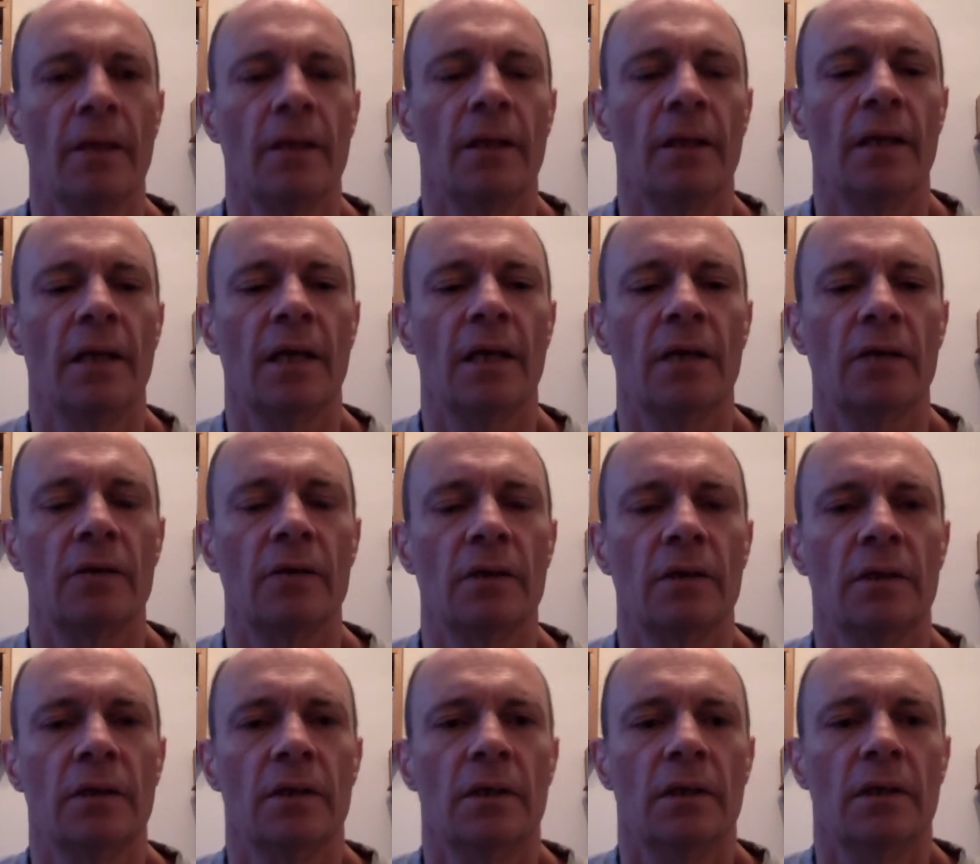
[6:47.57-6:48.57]
now,
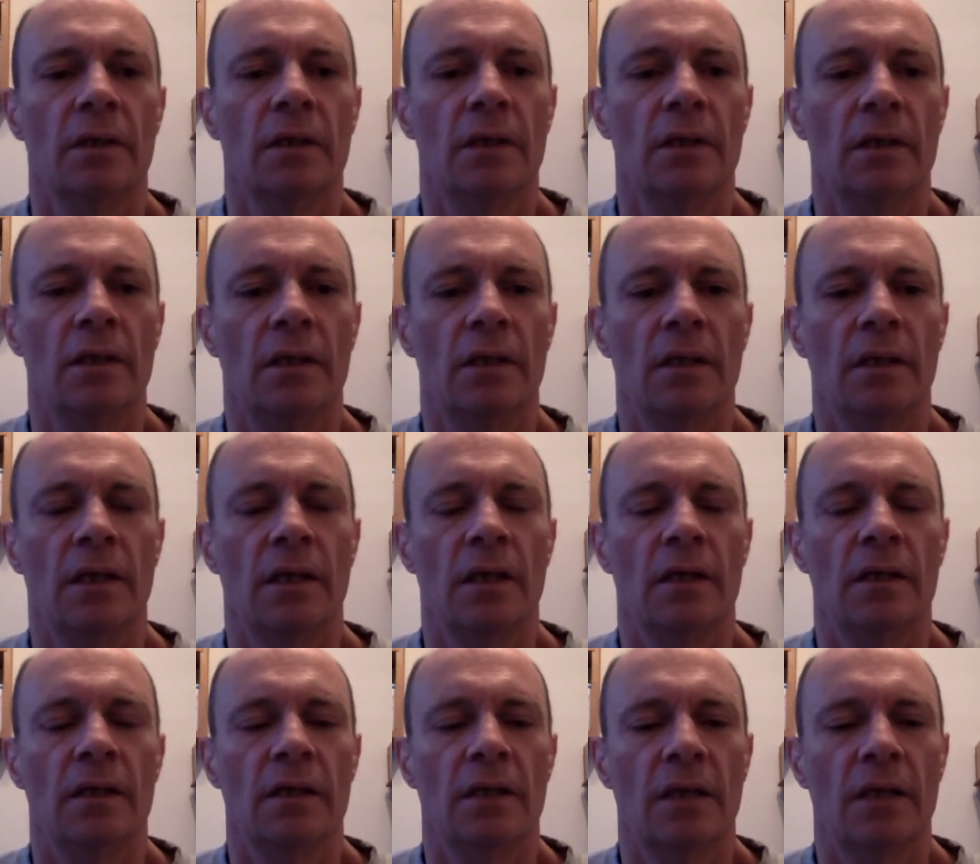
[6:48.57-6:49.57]
the
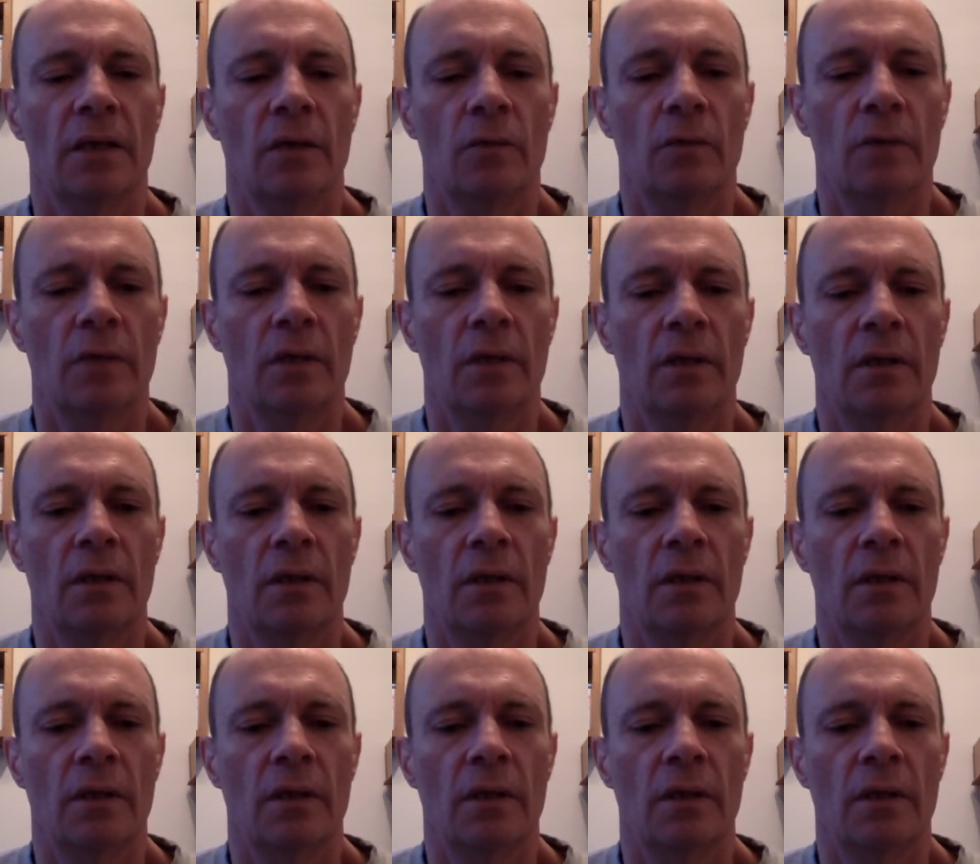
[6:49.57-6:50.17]
other thing with